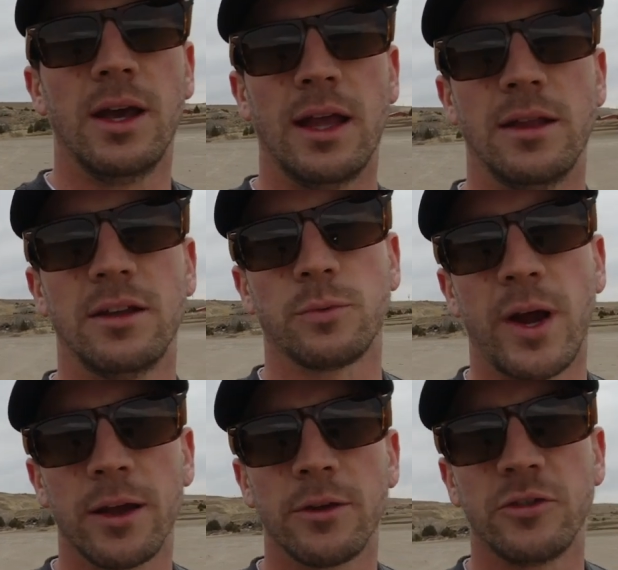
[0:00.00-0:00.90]
and this
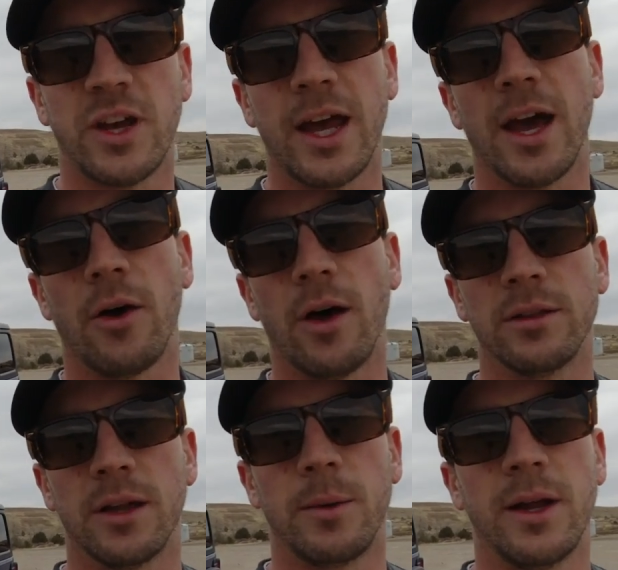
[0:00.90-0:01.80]
Wrangler JL
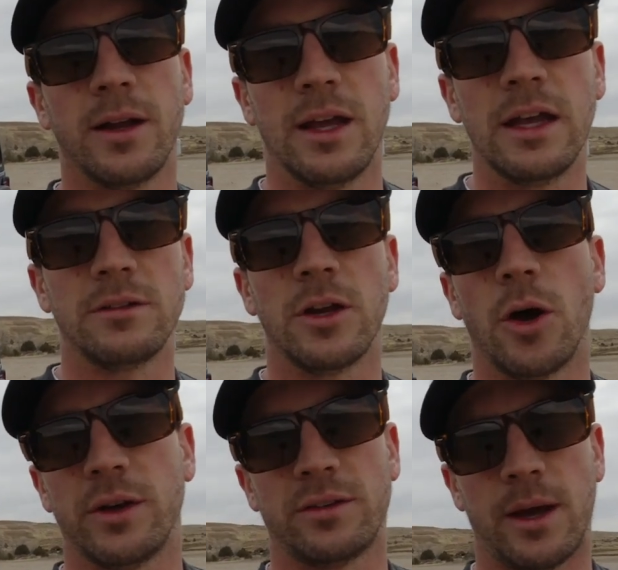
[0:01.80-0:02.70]
Unlimited is
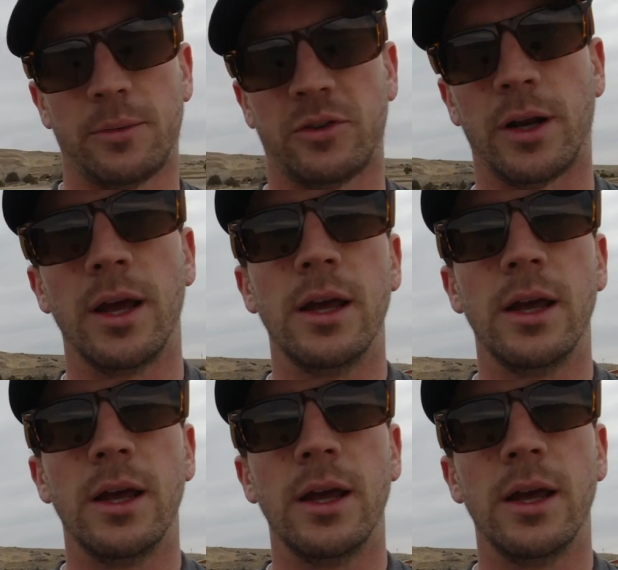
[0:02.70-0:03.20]
no exception.